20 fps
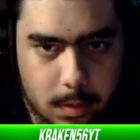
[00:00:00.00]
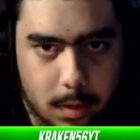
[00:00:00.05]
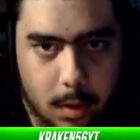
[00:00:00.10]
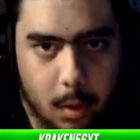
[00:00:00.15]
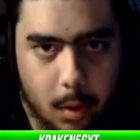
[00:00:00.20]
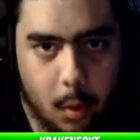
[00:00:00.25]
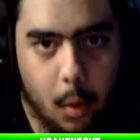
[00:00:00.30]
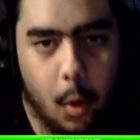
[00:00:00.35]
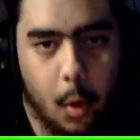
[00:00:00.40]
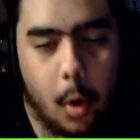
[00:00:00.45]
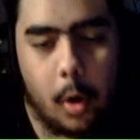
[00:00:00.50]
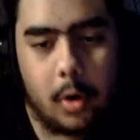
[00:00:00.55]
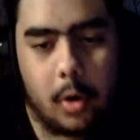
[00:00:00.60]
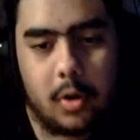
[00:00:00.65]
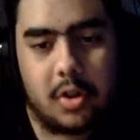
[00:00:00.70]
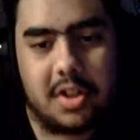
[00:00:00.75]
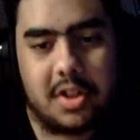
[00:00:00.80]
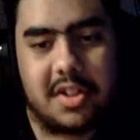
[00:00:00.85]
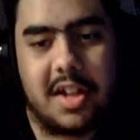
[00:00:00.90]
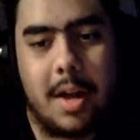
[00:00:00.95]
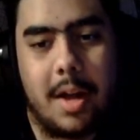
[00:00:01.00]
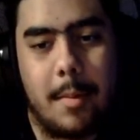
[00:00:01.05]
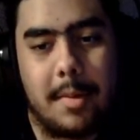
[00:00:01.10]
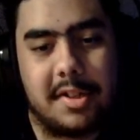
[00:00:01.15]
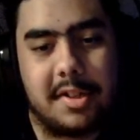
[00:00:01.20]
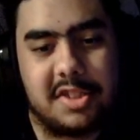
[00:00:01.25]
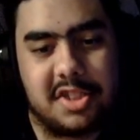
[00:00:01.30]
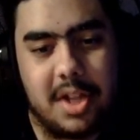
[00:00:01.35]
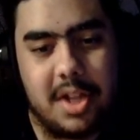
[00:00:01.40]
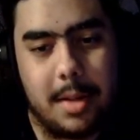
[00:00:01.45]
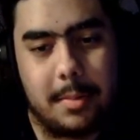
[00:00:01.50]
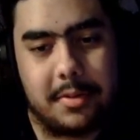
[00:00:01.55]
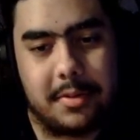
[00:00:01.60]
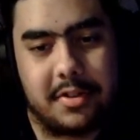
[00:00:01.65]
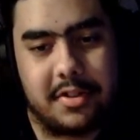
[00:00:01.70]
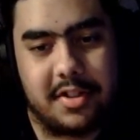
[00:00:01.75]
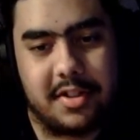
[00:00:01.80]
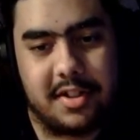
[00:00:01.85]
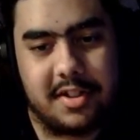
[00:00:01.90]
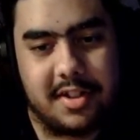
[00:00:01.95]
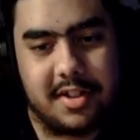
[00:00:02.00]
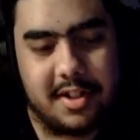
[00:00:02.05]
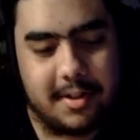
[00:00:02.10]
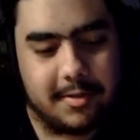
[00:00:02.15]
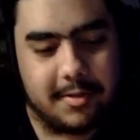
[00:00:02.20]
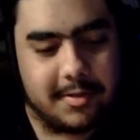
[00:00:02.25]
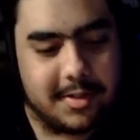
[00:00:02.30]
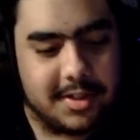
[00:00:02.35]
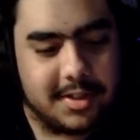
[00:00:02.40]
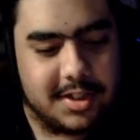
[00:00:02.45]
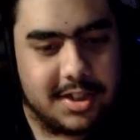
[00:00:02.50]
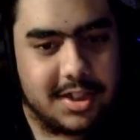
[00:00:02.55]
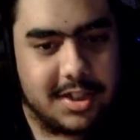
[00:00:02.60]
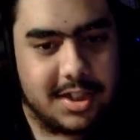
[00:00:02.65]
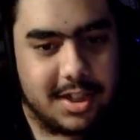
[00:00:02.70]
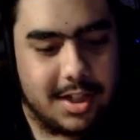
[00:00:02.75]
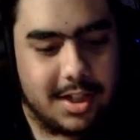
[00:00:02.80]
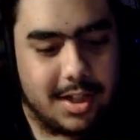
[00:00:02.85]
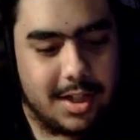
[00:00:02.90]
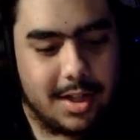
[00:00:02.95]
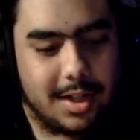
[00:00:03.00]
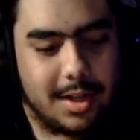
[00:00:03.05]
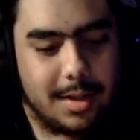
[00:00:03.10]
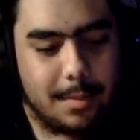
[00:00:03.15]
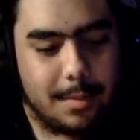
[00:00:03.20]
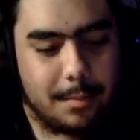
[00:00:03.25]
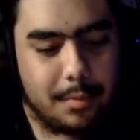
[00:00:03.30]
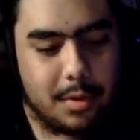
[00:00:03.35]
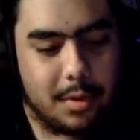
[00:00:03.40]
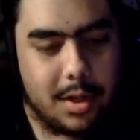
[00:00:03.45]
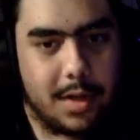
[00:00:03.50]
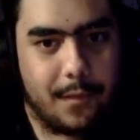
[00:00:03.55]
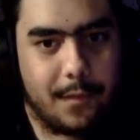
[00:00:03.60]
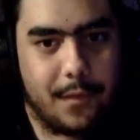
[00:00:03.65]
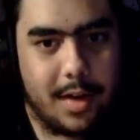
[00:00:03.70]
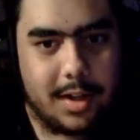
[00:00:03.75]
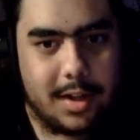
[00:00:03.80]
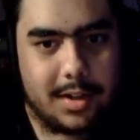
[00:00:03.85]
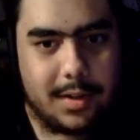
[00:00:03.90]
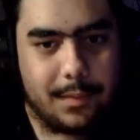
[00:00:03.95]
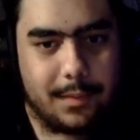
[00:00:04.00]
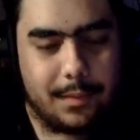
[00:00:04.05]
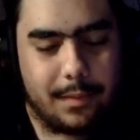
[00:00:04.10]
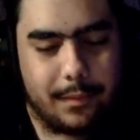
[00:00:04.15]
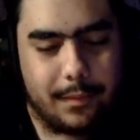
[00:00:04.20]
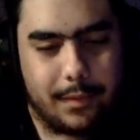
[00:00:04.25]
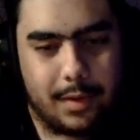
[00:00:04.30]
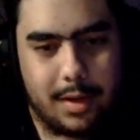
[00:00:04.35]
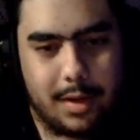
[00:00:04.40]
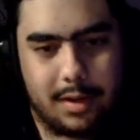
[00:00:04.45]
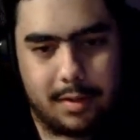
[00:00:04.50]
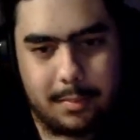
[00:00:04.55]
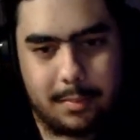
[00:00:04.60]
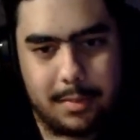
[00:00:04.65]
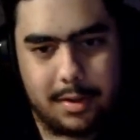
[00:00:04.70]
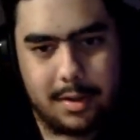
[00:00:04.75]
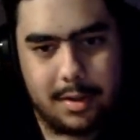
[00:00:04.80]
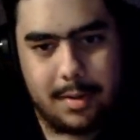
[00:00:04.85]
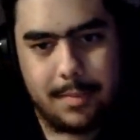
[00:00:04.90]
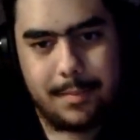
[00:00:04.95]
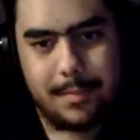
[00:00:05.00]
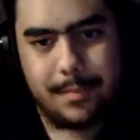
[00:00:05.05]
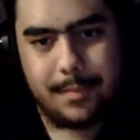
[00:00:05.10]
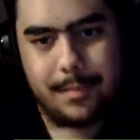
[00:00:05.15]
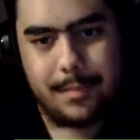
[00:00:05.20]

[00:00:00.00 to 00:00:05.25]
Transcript: Oh, look at how much damage it did there. Pretty effective, if you ask me.